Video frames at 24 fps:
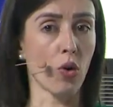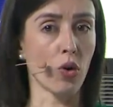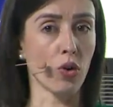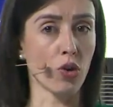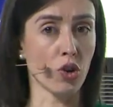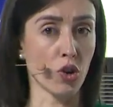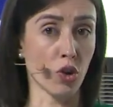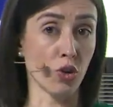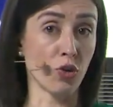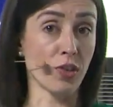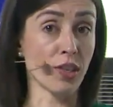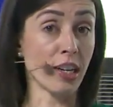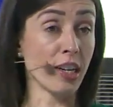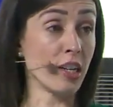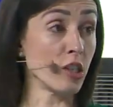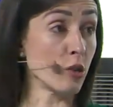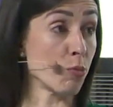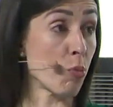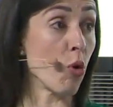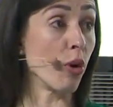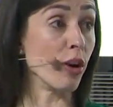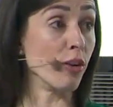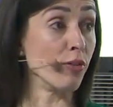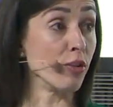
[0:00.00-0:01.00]
should see as a
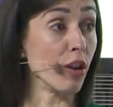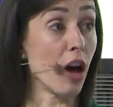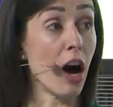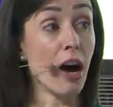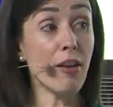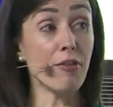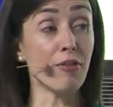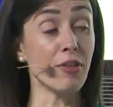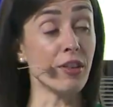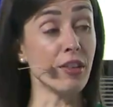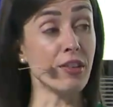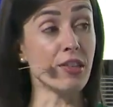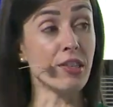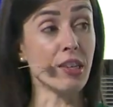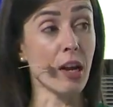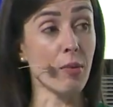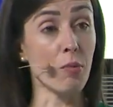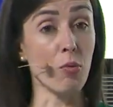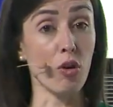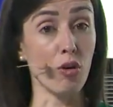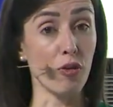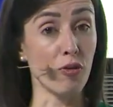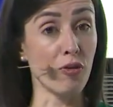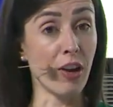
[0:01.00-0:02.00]
point of light for this done
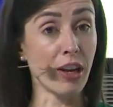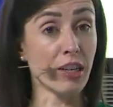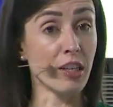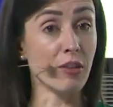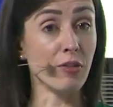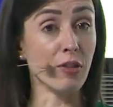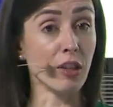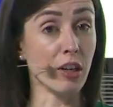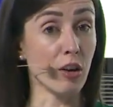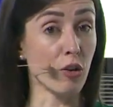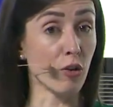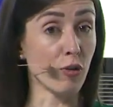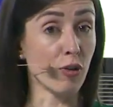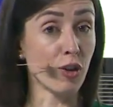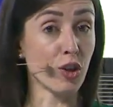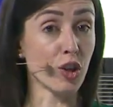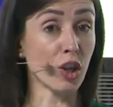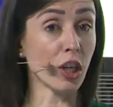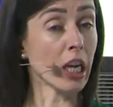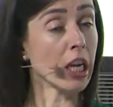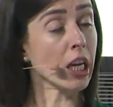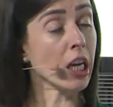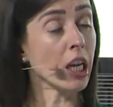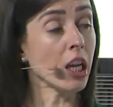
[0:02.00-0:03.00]
more effectively or
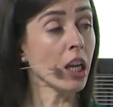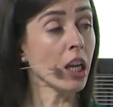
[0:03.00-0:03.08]
efficiently?